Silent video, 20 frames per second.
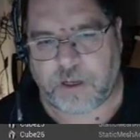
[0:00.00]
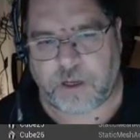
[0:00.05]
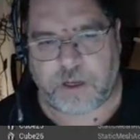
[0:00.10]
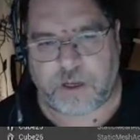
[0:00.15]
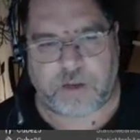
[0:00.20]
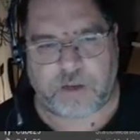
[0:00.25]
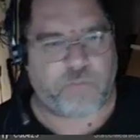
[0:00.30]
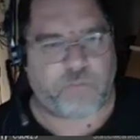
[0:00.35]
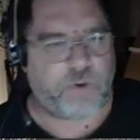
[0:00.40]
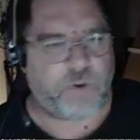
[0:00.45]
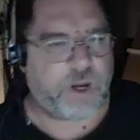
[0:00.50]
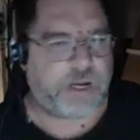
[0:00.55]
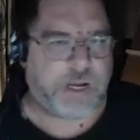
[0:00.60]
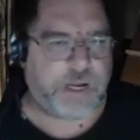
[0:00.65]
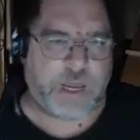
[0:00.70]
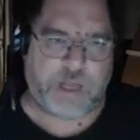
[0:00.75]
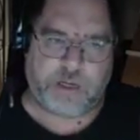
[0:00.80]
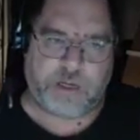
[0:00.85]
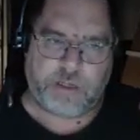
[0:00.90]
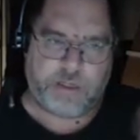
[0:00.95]
and why
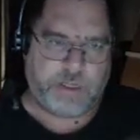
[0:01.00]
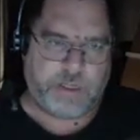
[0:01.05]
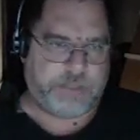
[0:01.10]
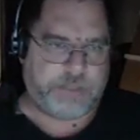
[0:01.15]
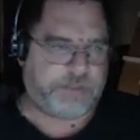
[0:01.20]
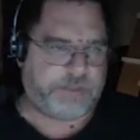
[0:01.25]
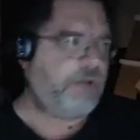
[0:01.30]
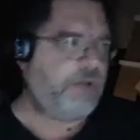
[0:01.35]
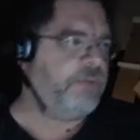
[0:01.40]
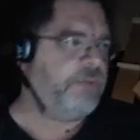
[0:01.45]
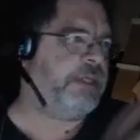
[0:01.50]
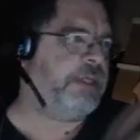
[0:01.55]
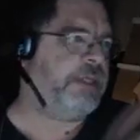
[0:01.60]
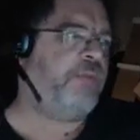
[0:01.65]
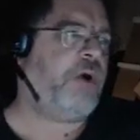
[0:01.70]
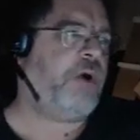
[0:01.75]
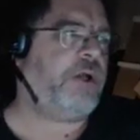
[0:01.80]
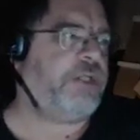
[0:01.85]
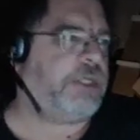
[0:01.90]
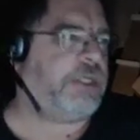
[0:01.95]
not? Let's load this
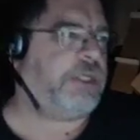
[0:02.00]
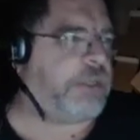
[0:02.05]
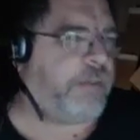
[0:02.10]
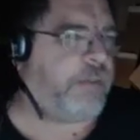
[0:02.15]
project